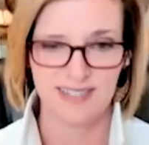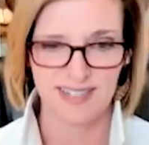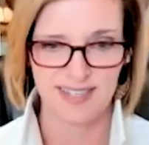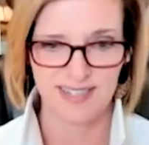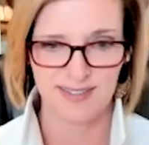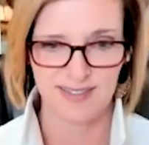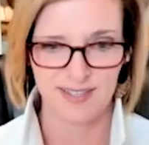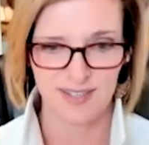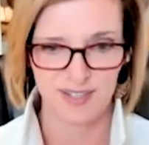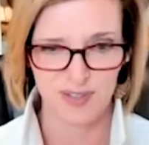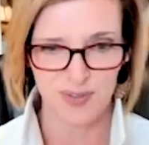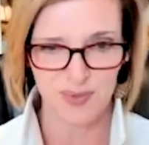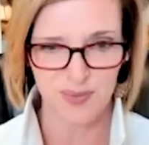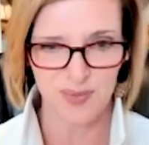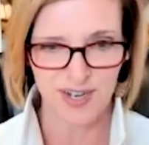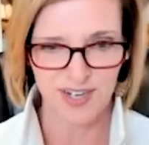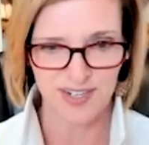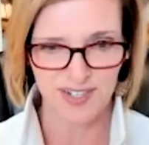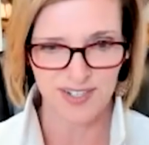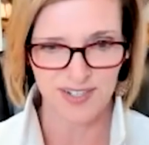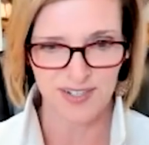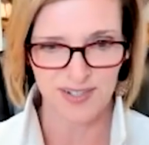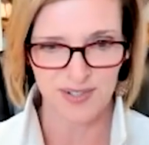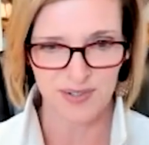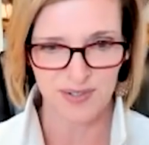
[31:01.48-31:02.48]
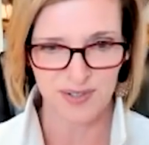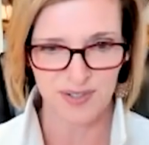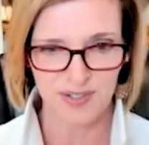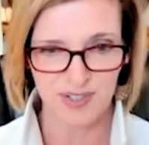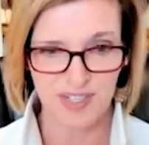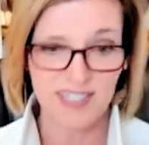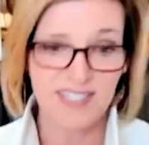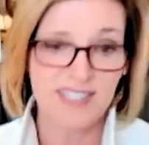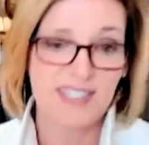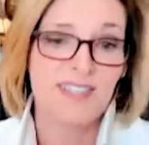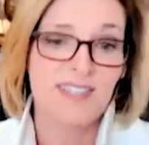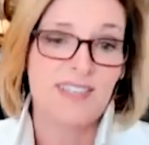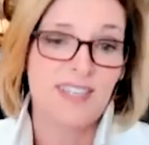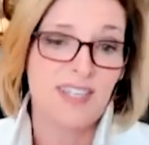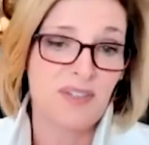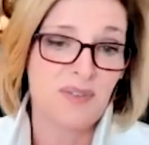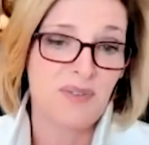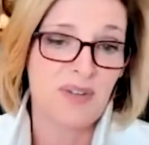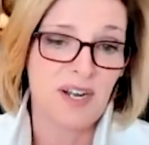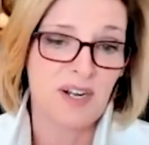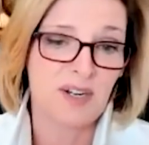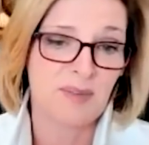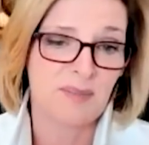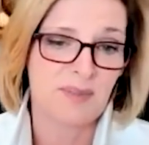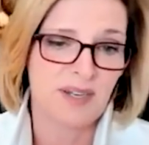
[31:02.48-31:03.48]
the thing that you want to do. It's the thing you
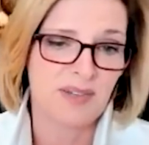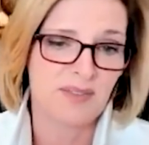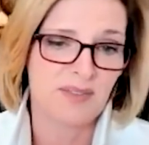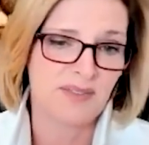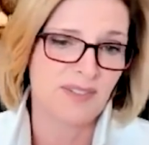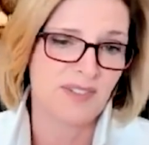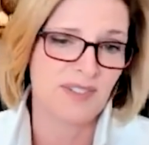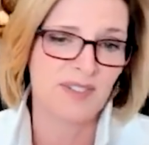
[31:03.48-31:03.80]
care about.